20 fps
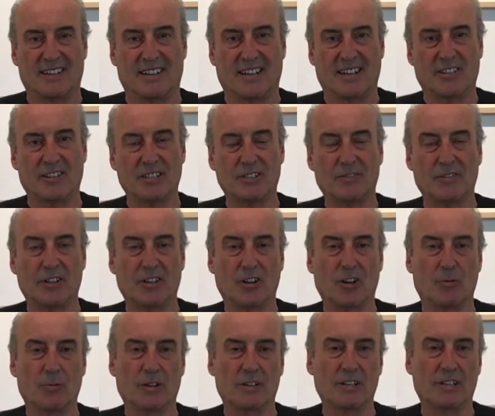In this
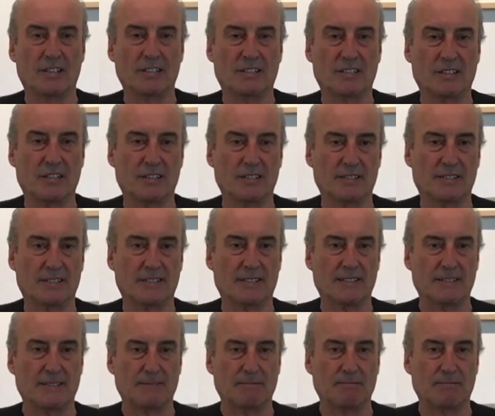video we're going to discuss
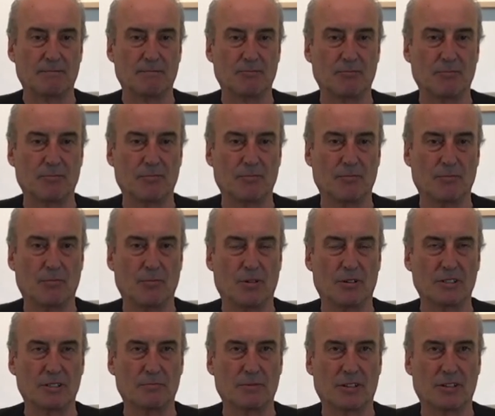
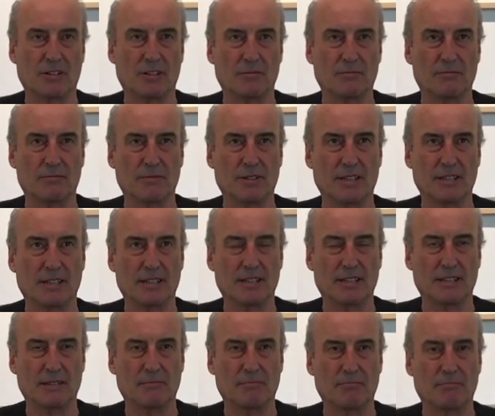what has become
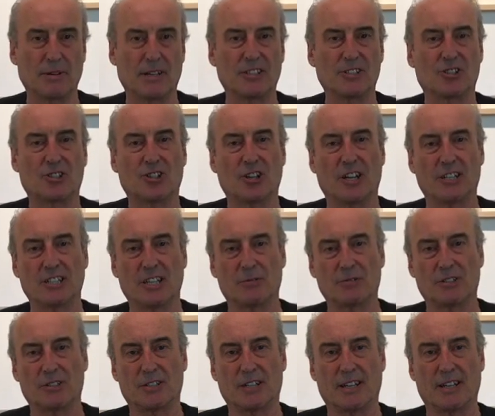the biggest change, I
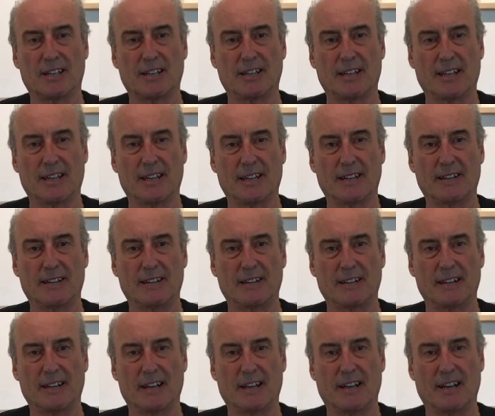would say,
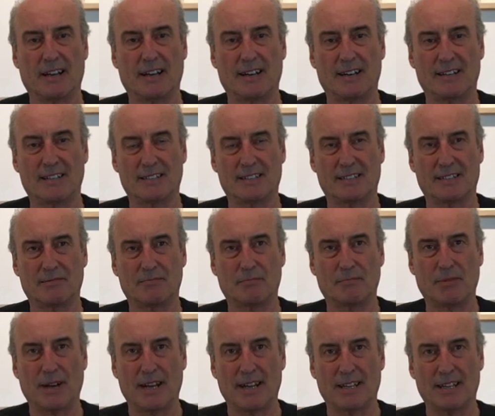in art
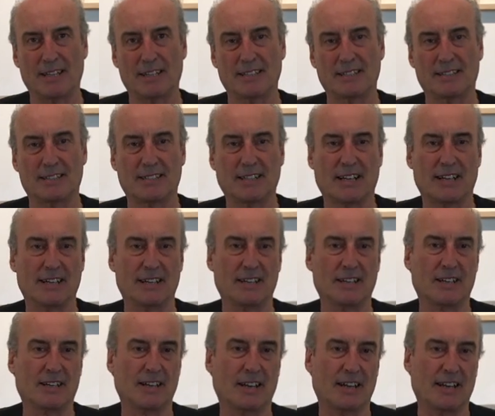buying,
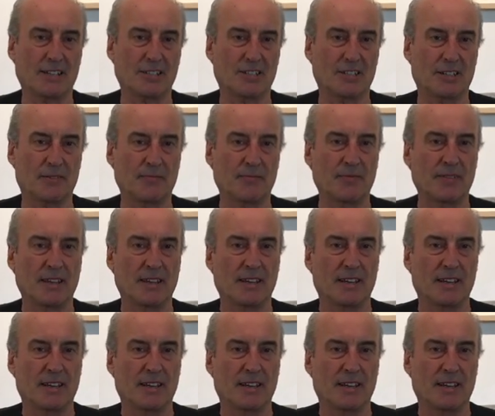selling, collecting